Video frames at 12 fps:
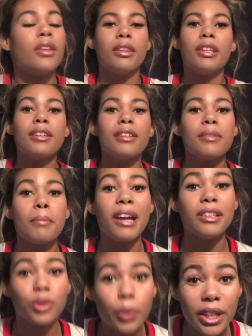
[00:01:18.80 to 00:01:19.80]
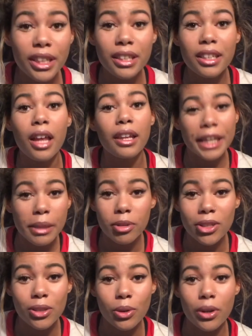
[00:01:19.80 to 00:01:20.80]
This is my twin labor
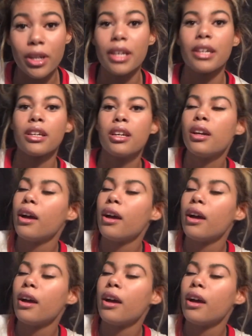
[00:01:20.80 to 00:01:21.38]
story.